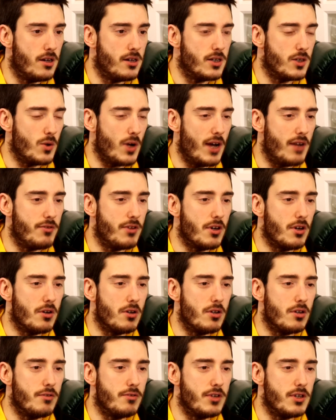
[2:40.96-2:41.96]
So I have the
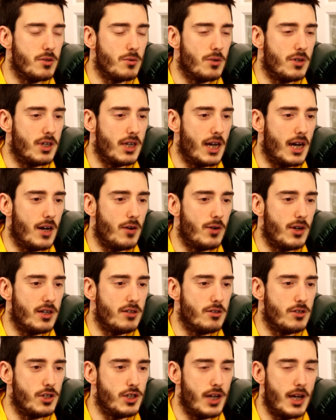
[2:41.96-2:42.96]
colour of this one down
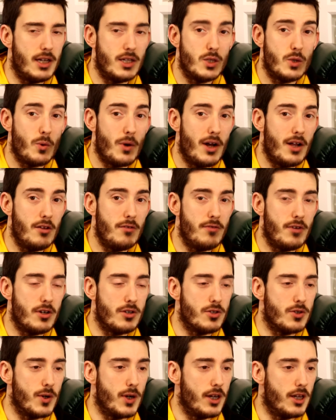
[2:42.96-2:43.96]
as a shade 12
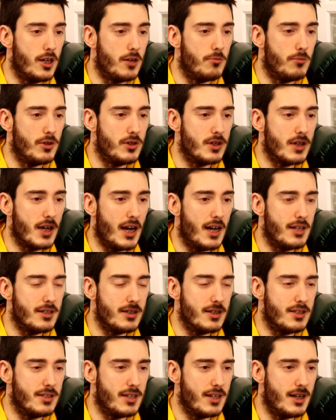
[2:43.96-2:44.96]
Australian
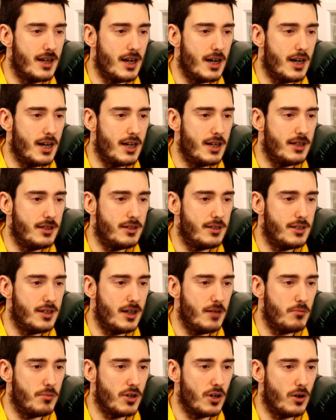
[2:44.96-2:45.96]
Muscat. It's a nice
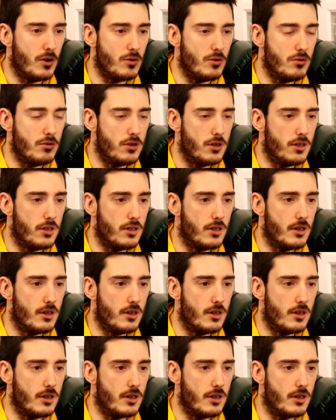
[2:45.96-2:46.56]
deep gold.